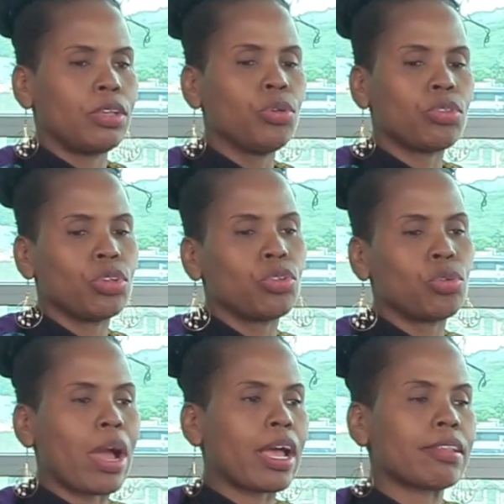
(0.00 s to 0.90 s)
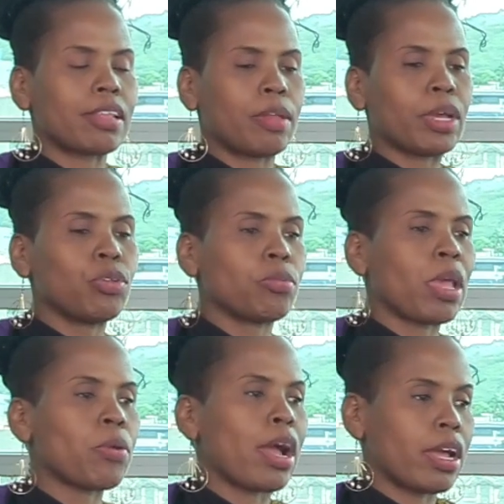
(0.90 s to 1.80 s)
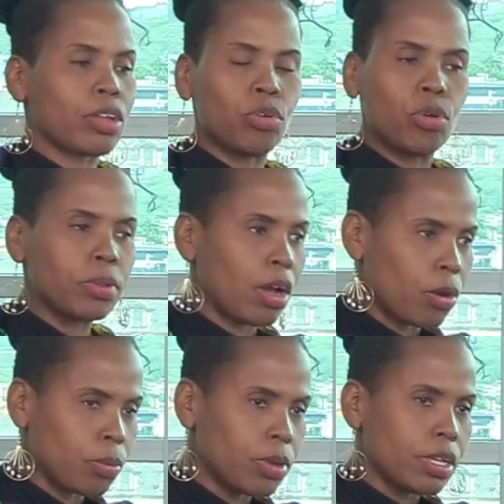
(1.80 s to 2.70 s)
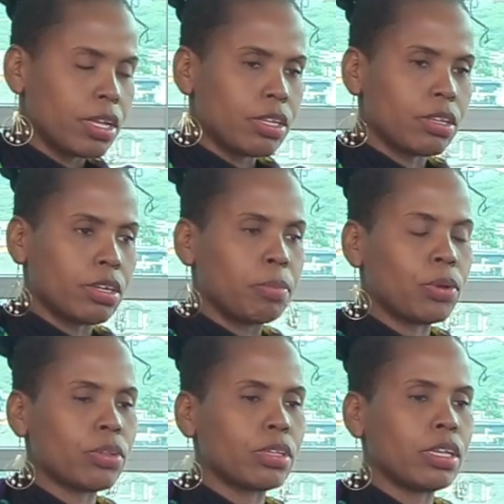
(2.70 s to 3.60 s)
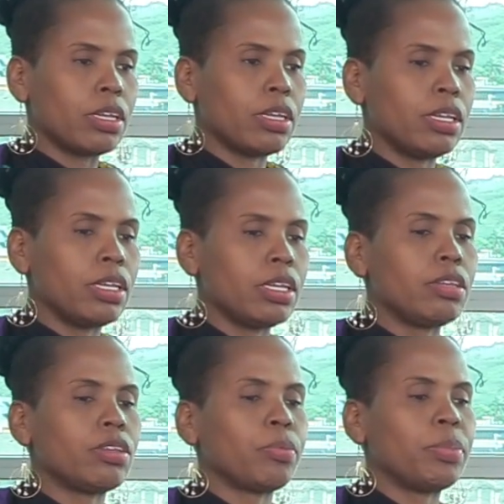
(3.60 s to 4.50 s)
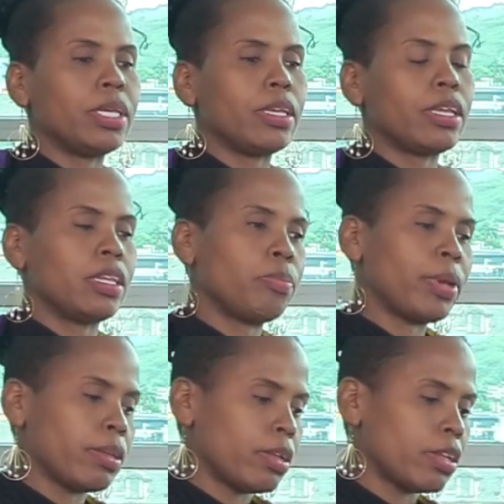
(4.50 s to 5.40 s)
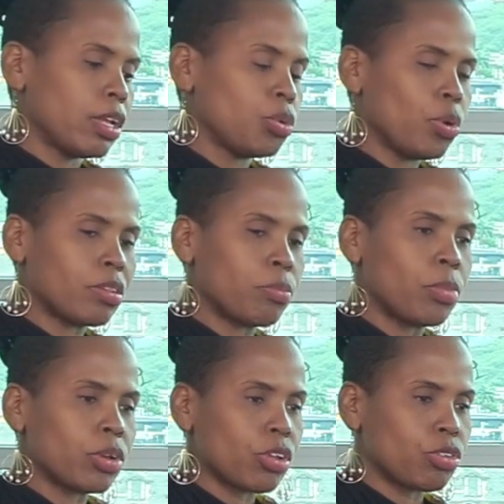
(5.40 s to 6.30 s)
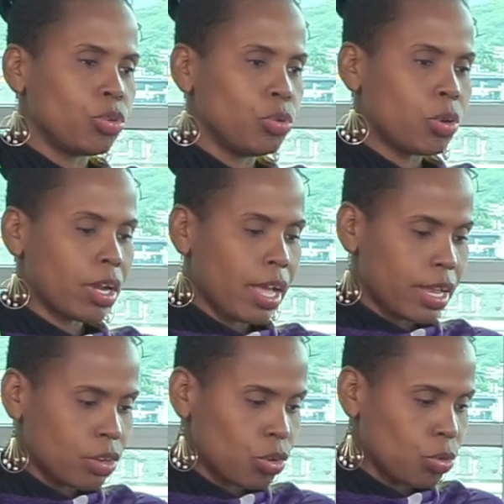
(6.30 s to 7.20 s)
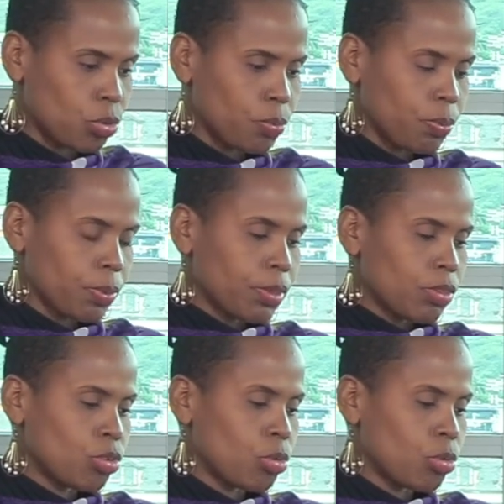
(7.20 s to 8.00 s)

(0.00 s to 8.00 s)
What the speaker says: used to use the walker, I start back using my walker at home now, because you need to be independent and do as much as you can do. So